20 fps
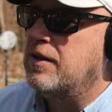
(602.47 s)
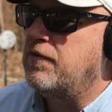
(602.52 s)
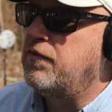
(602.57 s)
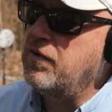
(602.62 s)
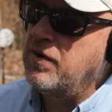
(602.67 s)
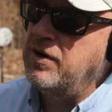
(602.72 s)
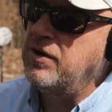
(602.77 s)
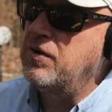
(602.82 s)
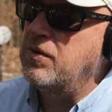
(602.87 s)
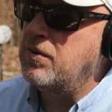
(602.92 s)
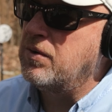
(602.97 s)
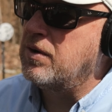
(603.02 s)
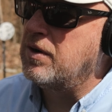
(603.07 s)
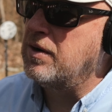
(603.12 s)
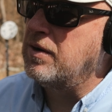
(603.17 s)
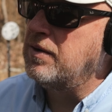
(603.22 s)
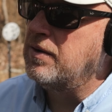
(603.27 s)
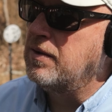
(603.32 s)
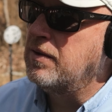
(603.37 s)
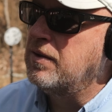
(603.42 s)
front
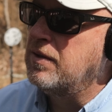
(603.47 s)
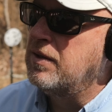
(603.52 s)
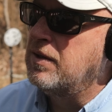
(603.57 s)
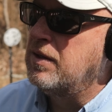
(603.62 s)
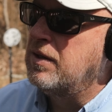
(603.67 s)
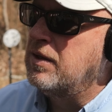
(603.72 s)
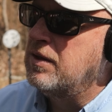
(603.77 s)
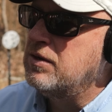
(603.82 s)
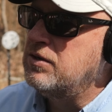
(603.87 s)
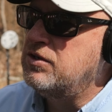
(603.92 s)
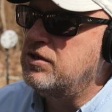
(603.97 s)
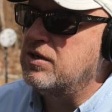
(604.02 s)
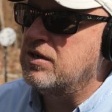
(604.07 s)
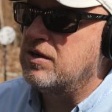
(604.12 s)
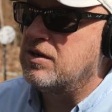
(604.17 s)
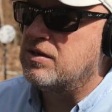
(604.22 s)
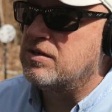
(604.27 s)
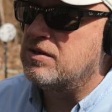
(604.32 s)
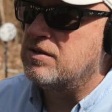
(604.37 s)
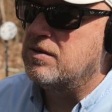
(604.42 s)
door
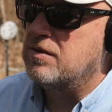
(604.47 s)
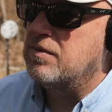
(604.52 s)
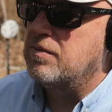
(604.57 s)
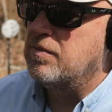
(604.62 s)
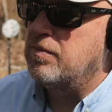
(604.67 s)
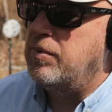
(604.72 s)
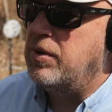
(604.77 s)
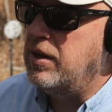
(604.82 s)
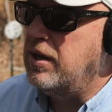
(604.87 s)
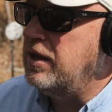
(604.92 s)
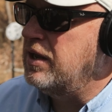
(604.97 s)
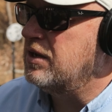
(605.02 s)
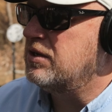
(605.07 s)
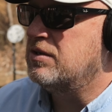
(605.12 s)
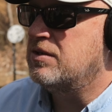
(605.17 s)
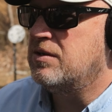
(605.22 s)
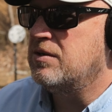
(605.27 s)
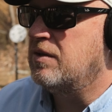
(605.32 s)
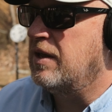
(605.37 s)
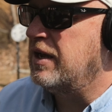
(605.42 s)
just
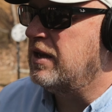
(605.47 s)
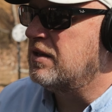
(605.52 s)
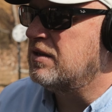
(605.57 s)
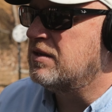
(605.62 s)
pissed, dude, like